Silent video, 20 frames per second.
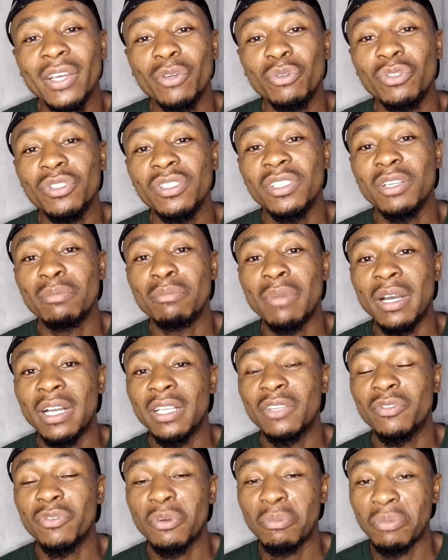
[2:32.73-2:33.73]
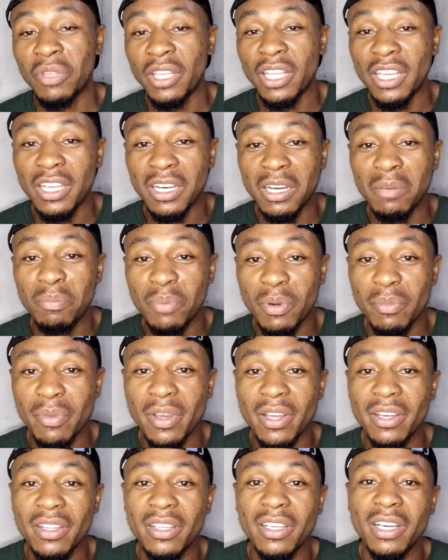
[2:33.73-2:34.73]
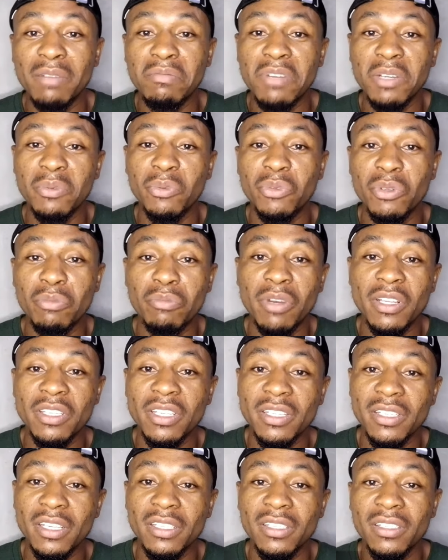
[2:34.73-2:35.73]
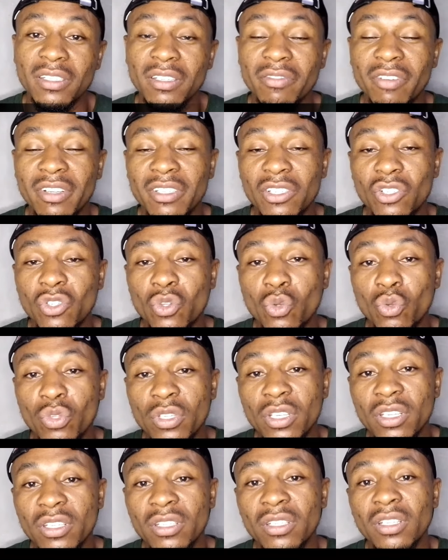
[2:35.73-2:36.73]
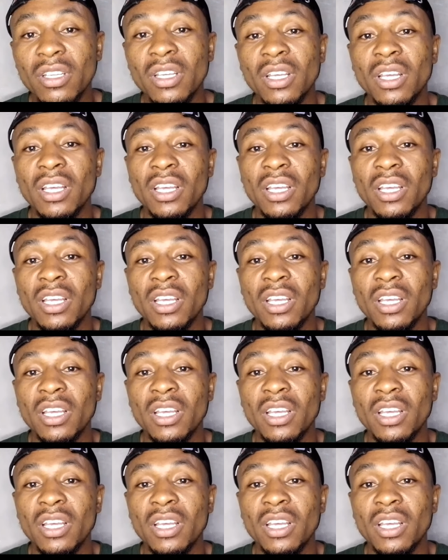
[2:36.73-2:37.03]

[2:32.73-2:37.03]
which is the match from the England Premier League, a match between Manchester City versus Luton.